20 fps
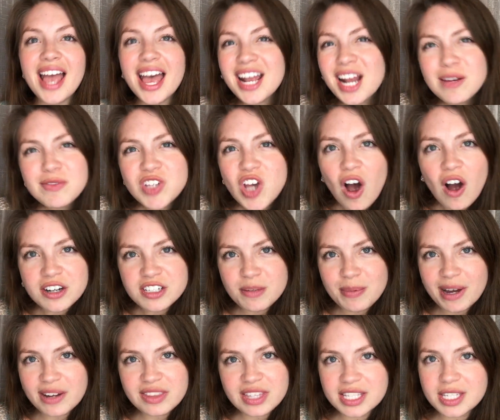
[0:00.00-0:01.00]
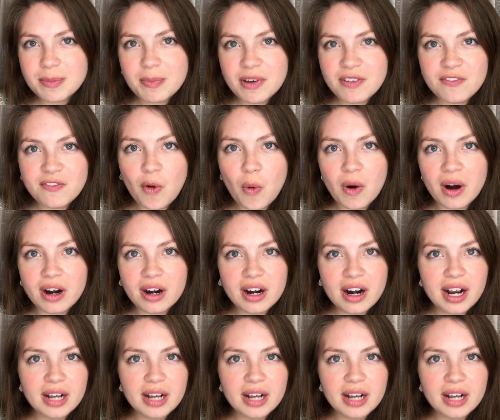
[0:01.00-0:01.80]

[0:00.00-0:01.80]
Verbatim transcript: And I've talked about this before.